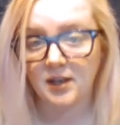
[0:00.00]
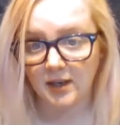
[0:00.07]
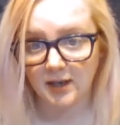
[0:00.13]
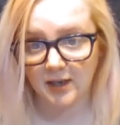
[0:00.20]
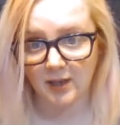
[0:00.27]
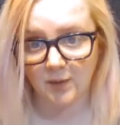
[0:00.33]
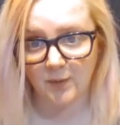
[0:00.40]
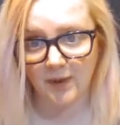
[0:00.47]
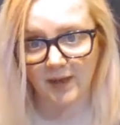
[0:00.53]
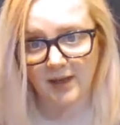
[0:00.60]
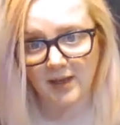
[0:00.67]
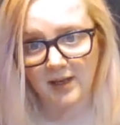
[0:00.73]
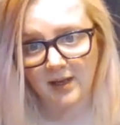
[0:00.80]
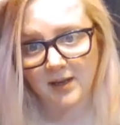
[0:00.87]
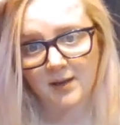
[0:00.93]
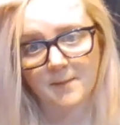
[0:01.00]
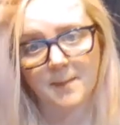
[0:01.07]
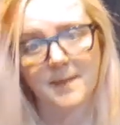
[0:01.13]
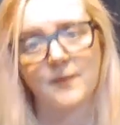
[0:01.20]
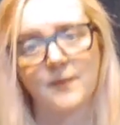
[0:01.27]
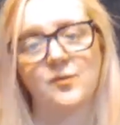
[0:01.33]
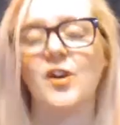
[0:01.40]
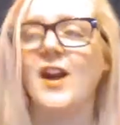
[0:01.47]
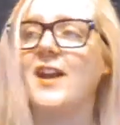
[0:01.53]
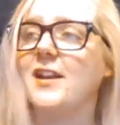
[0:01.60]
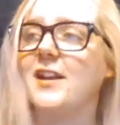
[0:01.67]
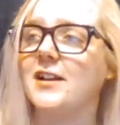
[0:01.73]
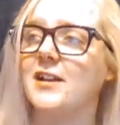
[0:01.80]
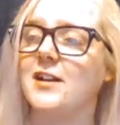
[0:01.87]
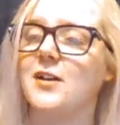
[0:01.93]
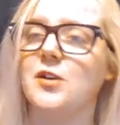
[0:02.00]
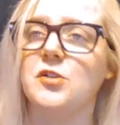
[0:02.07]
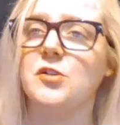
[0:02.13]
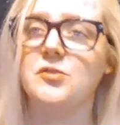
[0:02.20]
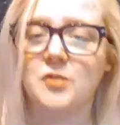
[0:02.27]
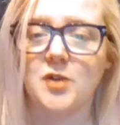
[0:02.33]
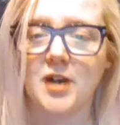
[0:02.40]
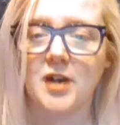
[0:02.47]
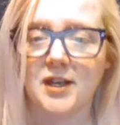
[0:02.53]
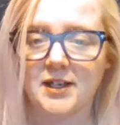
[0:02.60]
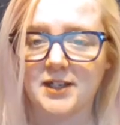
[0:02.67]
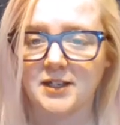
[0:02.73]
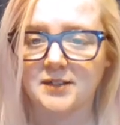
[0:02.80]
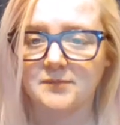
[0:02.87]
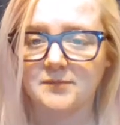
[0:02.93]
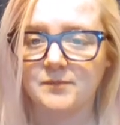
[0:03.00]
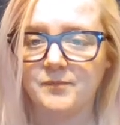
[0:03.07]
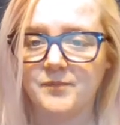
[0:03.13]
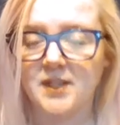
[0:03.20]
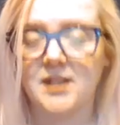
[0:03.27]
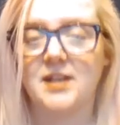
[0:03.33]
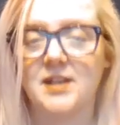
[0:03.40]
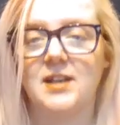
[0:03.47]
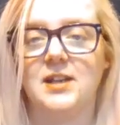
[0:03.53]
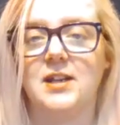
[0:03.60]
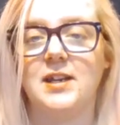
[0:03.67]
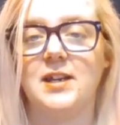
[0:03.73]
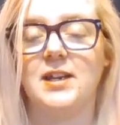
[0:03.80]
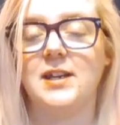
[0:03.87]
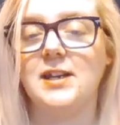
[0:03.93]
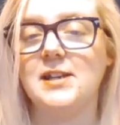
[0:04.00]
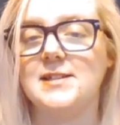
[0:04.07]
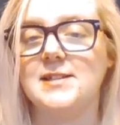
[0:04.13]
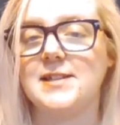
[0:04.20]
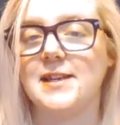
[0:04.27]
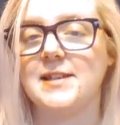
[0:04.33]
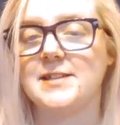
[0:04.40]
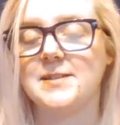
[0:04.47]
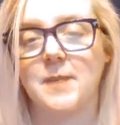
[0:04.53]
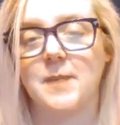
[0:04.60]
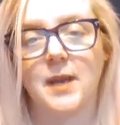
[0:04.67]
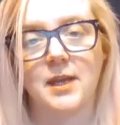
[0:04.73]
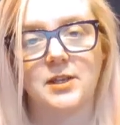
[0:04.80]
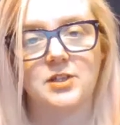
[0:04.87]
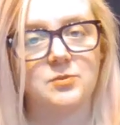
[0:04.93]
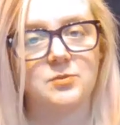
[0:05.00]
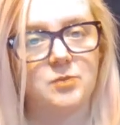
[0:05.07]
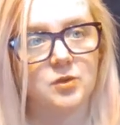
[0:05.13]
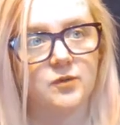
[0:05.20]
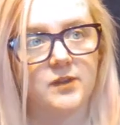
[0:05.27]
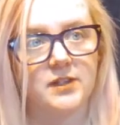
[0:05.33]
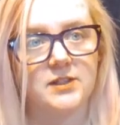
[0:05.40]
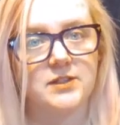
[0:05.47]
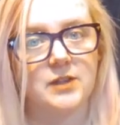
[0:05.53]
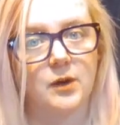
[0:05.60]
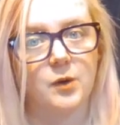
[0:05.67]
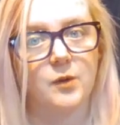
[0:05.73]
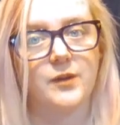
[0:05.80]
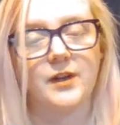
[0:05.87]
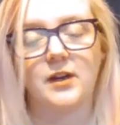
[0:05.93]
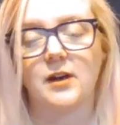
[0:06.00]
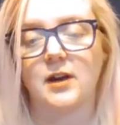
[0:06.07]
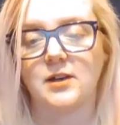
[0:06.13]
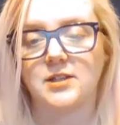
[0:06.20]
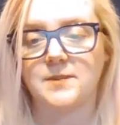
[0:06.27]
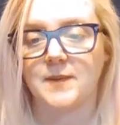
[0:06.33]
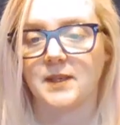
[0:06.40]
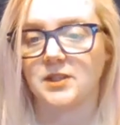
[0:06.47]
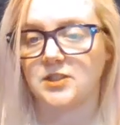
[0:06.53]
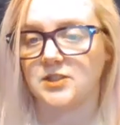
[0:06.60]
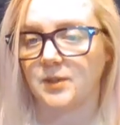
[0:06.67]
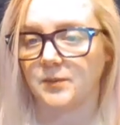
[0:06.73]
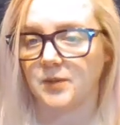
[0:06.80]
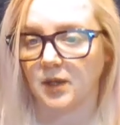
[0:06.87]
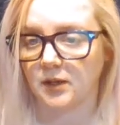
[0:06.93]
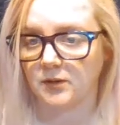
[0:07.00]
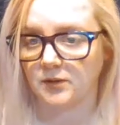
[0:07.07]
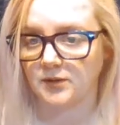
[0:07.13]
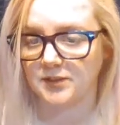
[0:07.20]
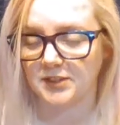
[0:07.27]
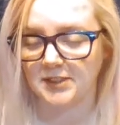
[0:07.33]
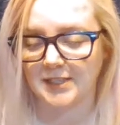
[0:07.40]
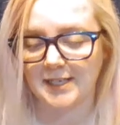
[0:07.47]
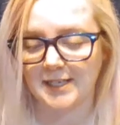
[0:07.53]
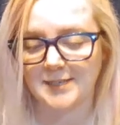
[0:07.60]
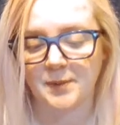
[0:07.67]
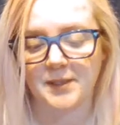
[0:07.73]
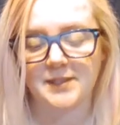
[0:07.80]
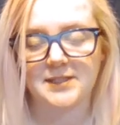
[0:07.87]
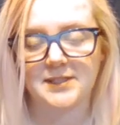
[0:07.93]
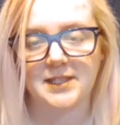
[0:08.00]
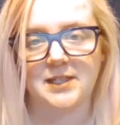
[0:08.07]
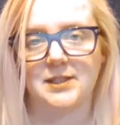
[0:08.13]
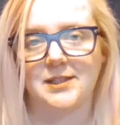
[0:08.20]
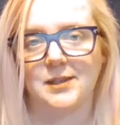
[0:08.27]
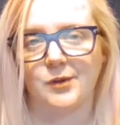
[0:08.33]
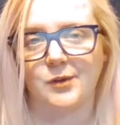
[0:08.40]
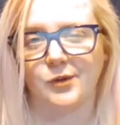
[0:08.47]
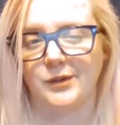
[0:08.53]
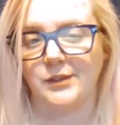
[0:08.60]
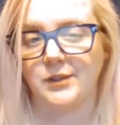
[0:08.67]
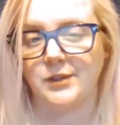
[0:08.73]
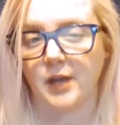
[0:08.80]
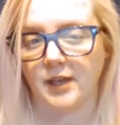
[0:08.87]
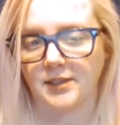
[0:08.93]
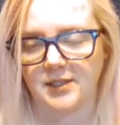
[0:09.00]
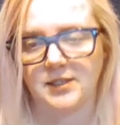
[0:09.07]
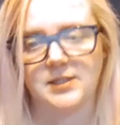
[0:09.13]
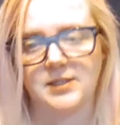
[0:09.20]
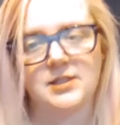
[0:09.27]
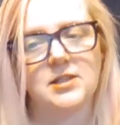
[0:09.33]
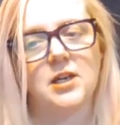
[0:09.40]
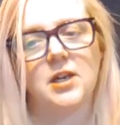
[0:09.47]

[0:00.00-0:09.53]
Anyway, Veronica, oh Veronica. It is a Spanish movie, so there are Spanish subtitles. It takes place in the early 90s.